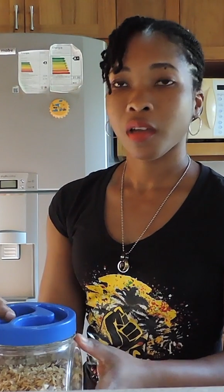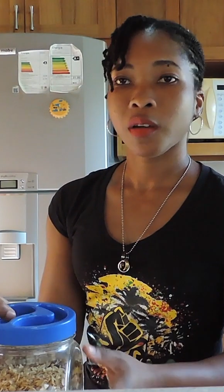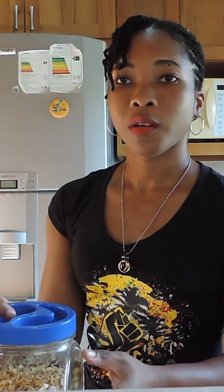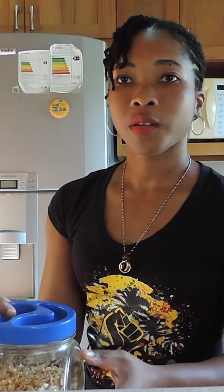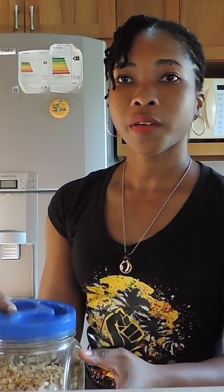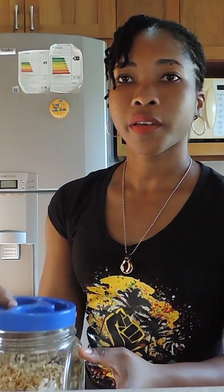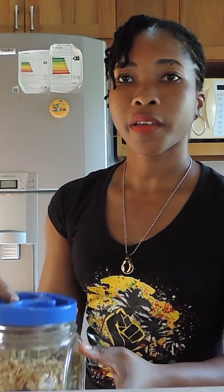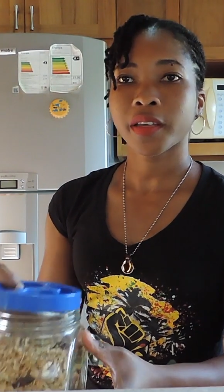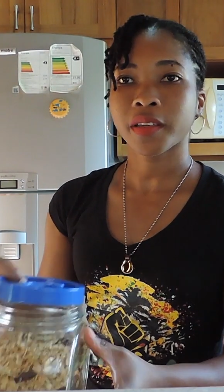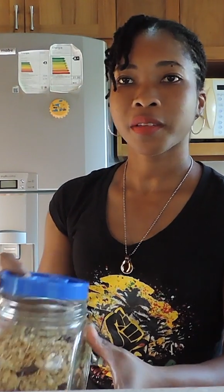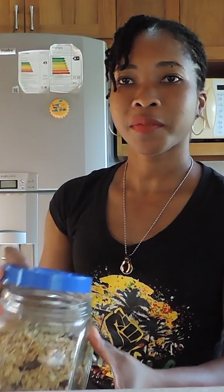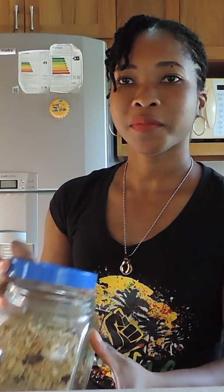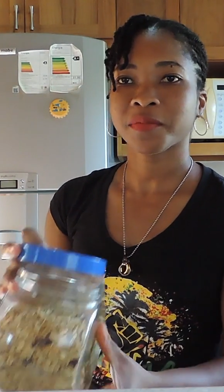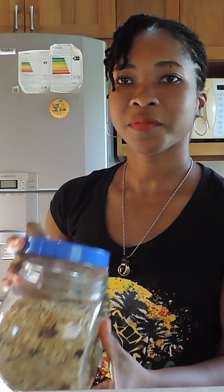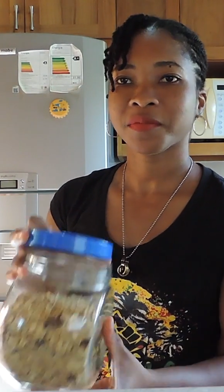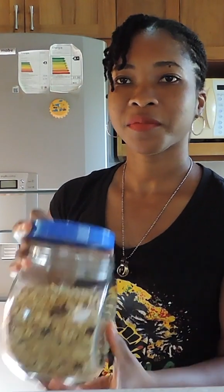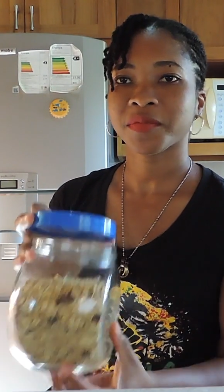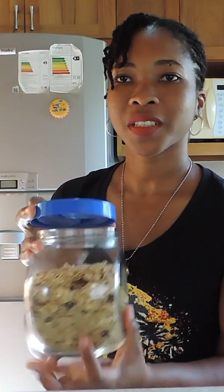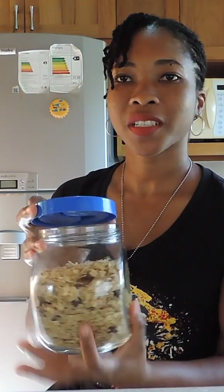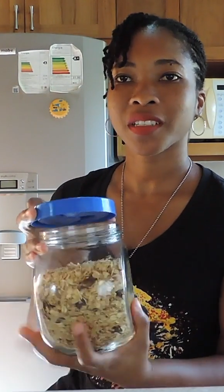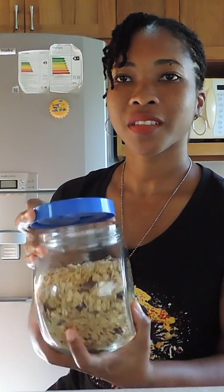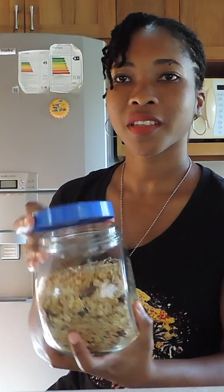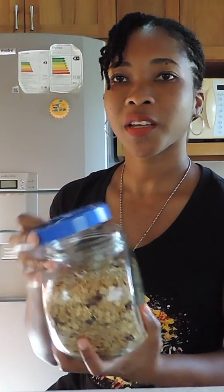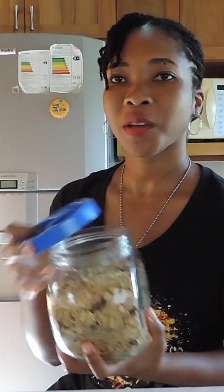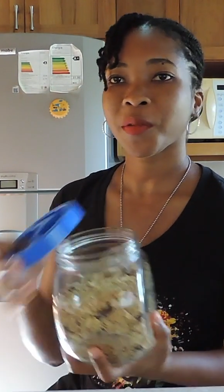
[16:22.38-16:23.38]
Okay,
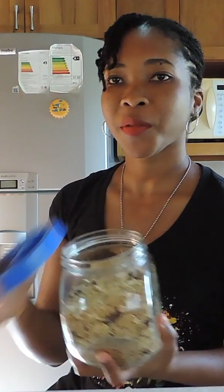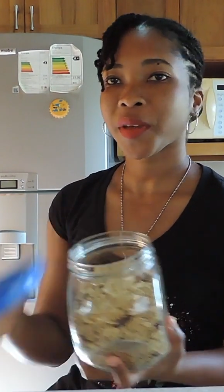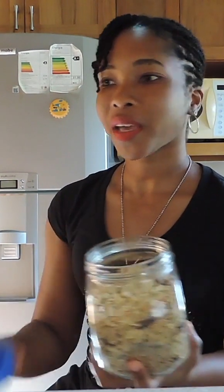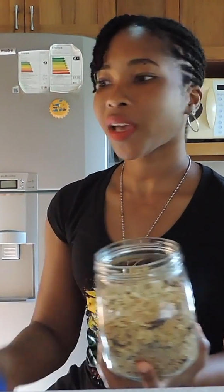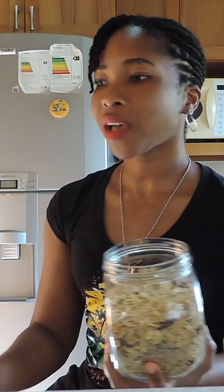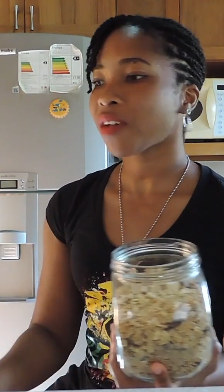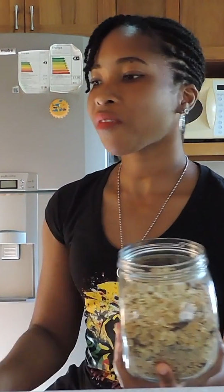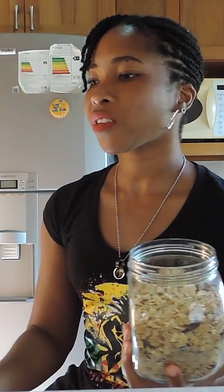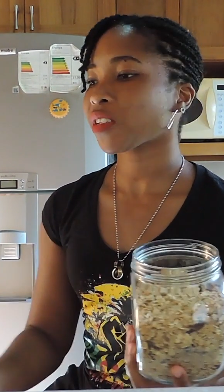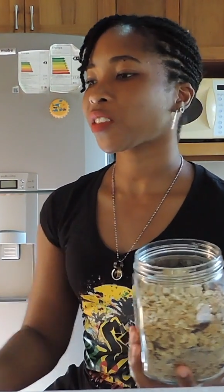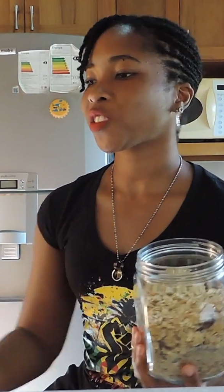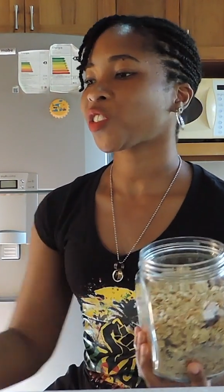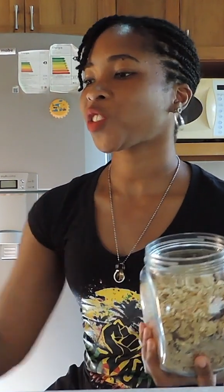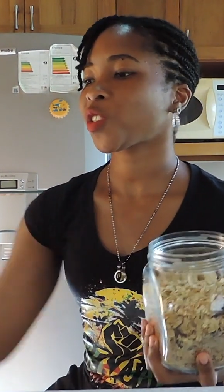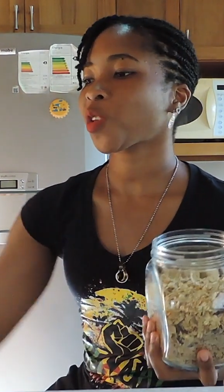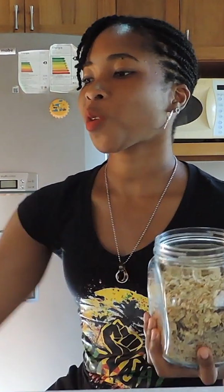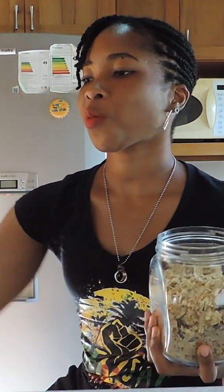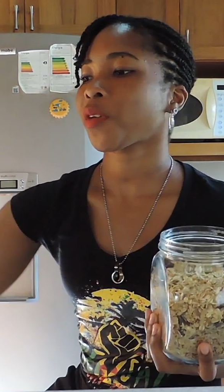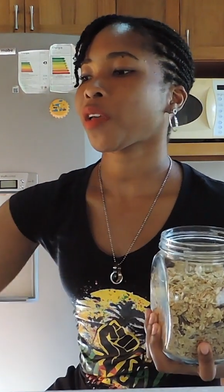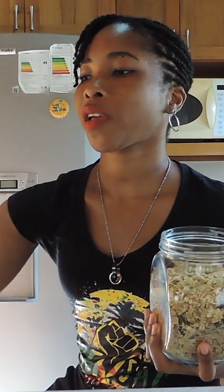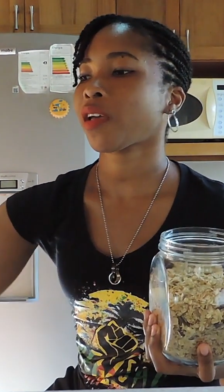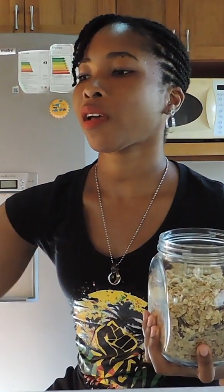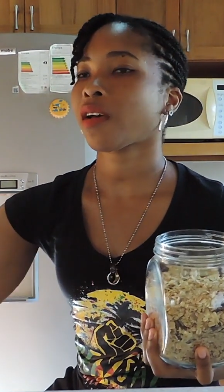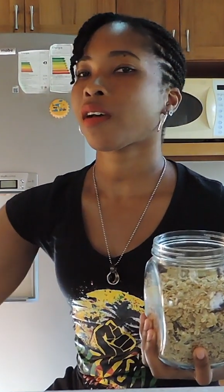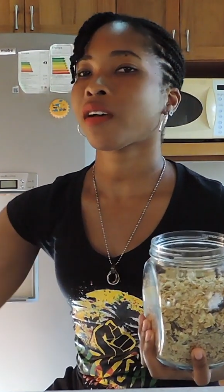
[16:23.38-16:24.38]
and there we have it. So
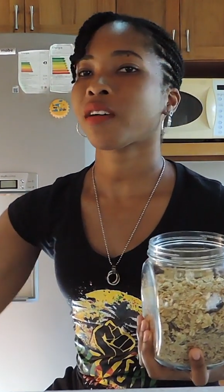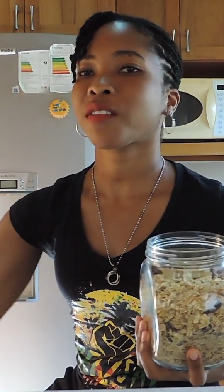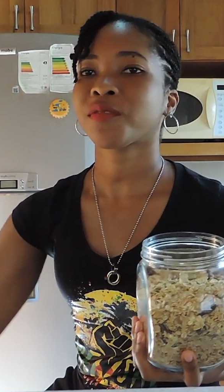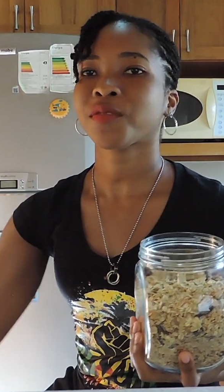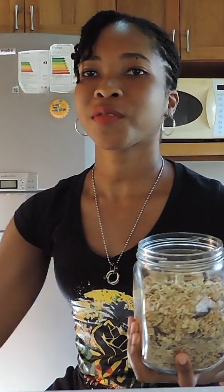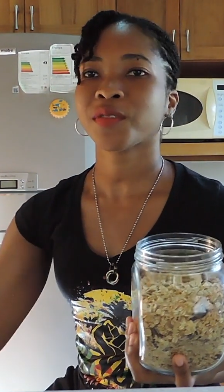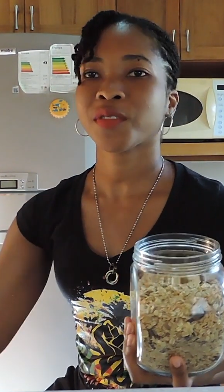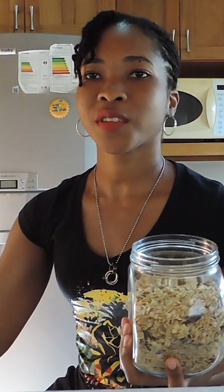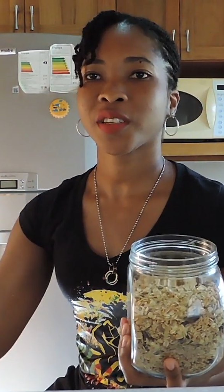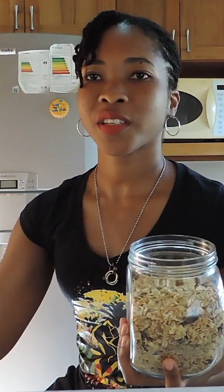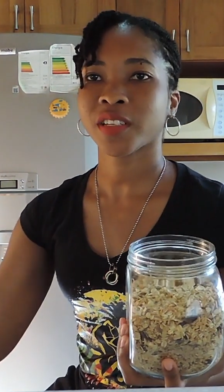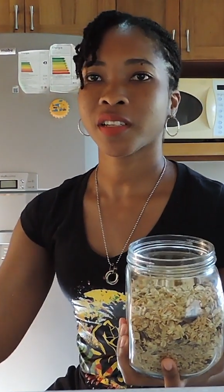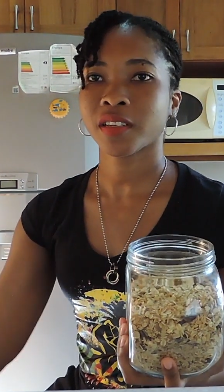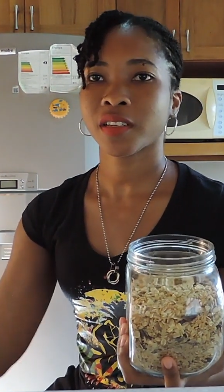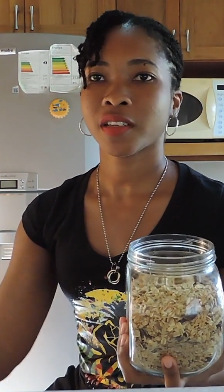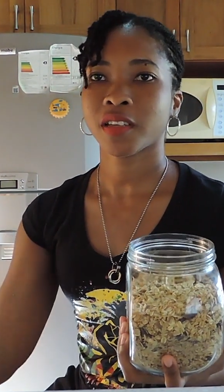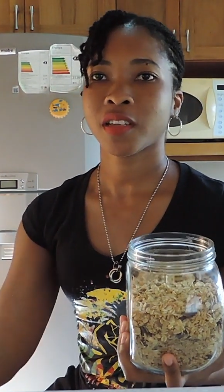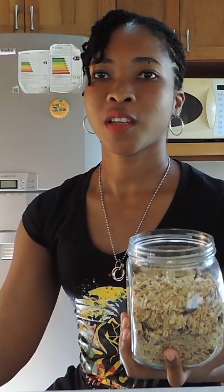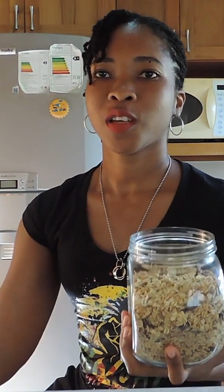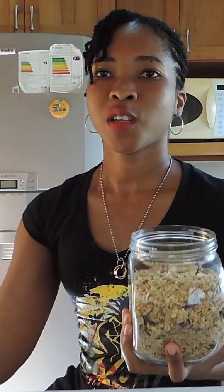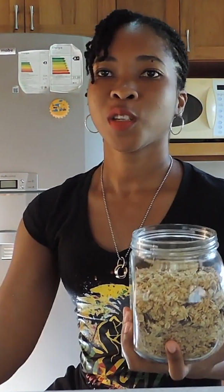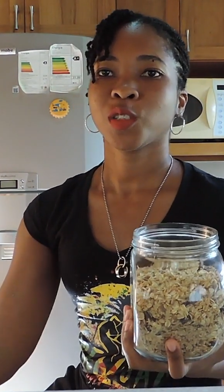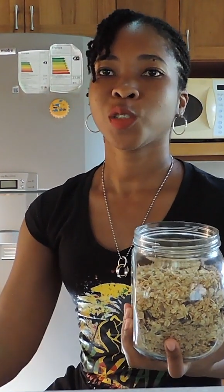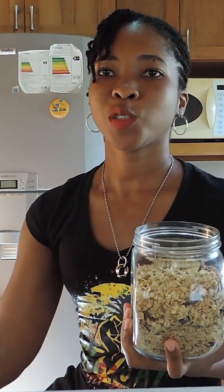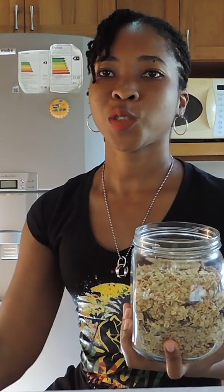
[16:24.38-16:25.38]
we have
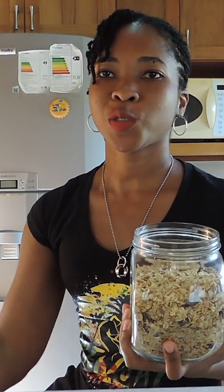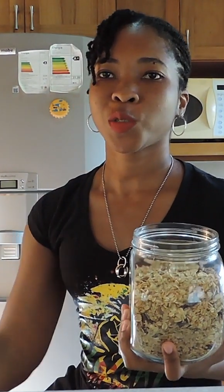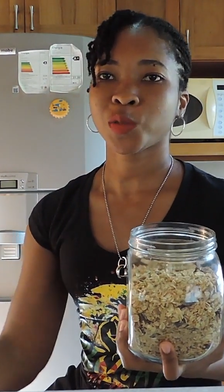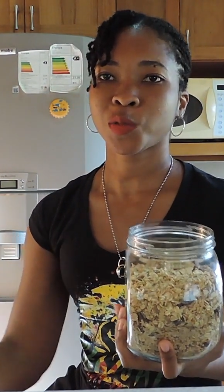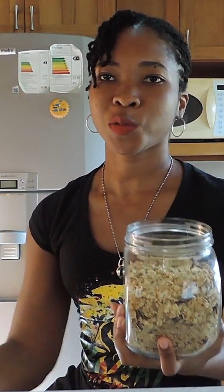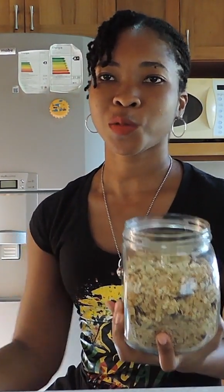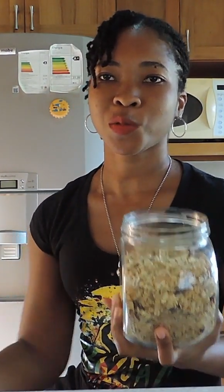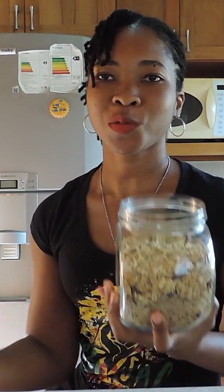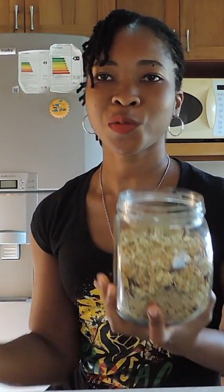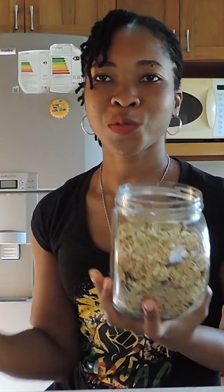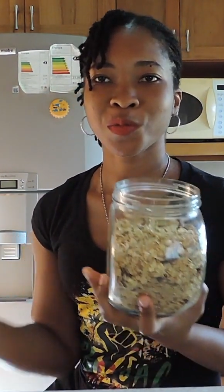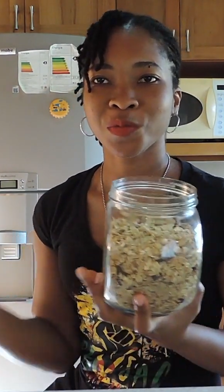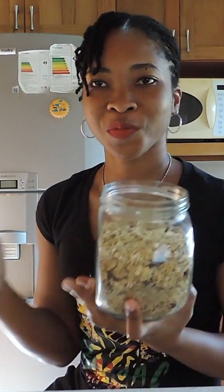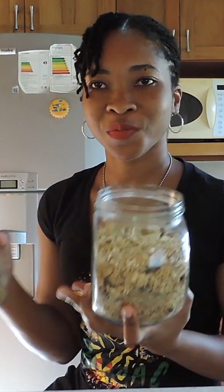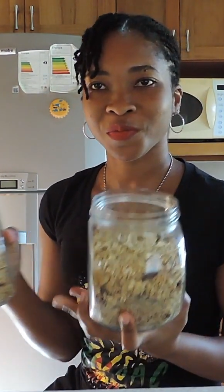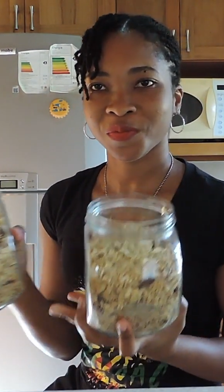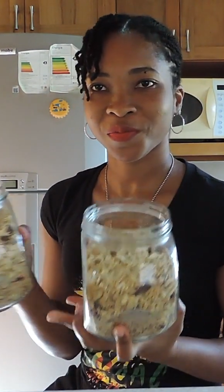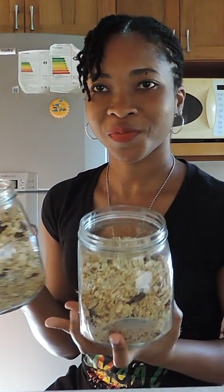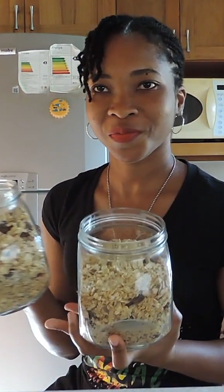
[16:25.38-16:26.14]
2